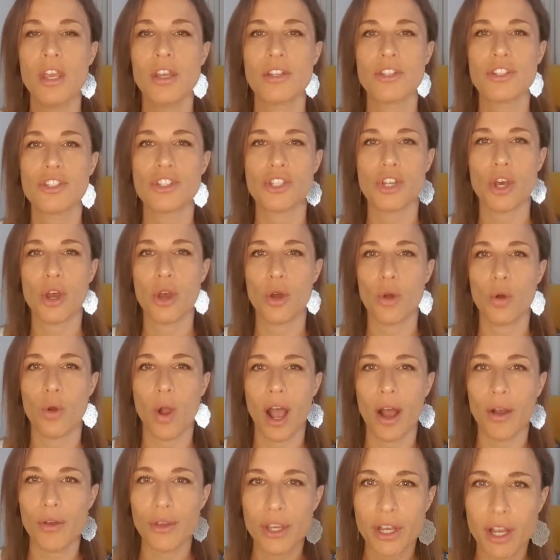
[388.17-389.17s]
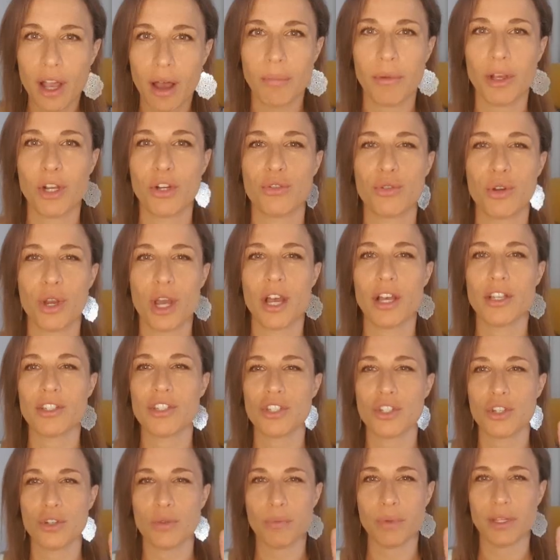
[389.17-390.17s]
So how you come across
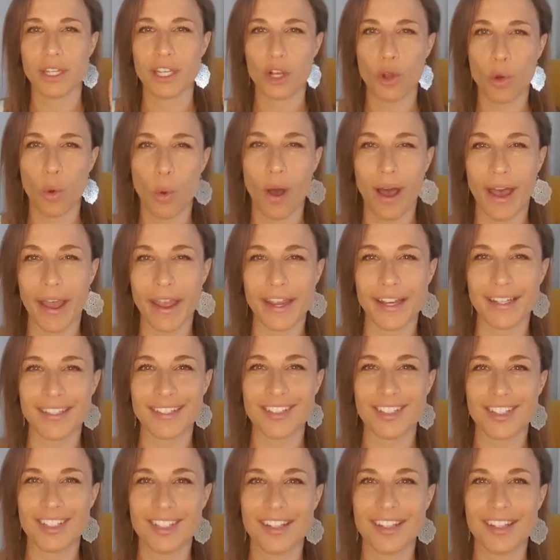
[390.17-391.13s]
could be quite